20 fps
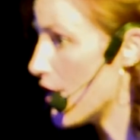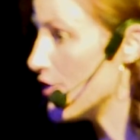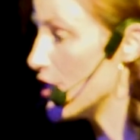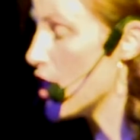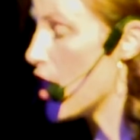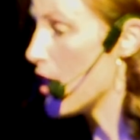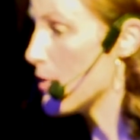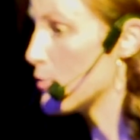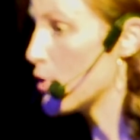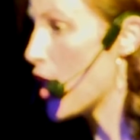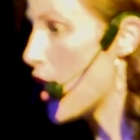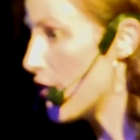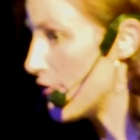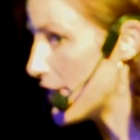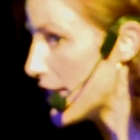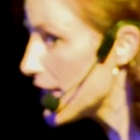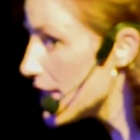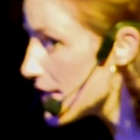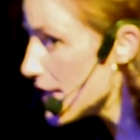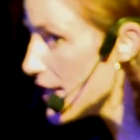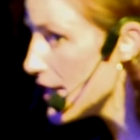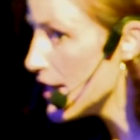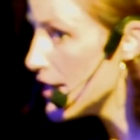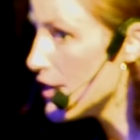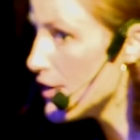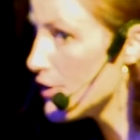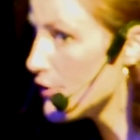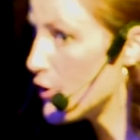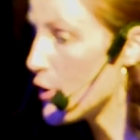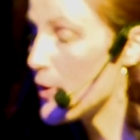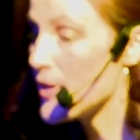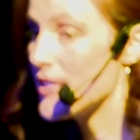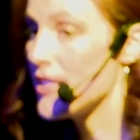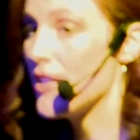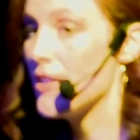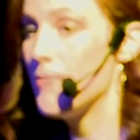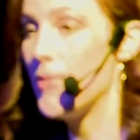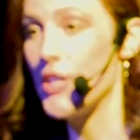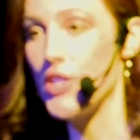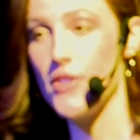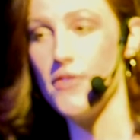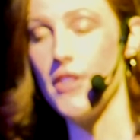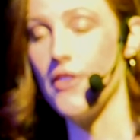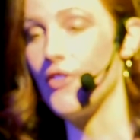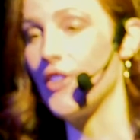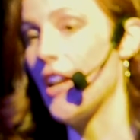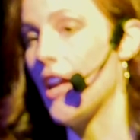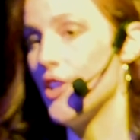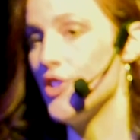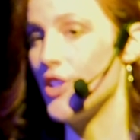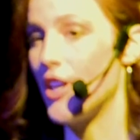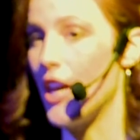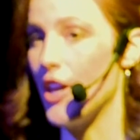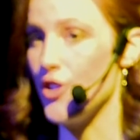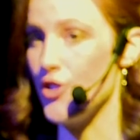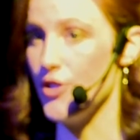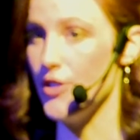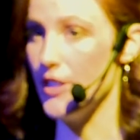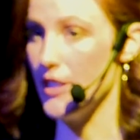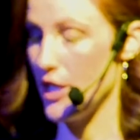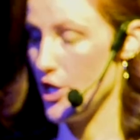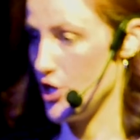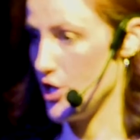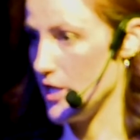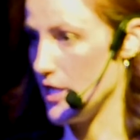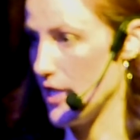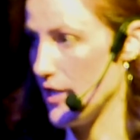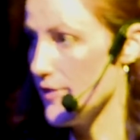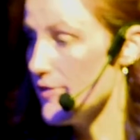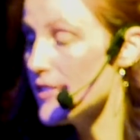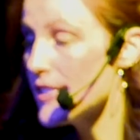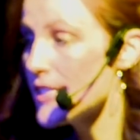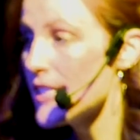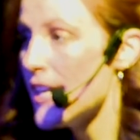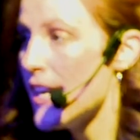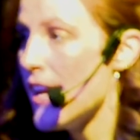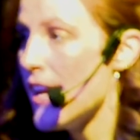of a nonprofit focused on a bunch of different educational initiatives.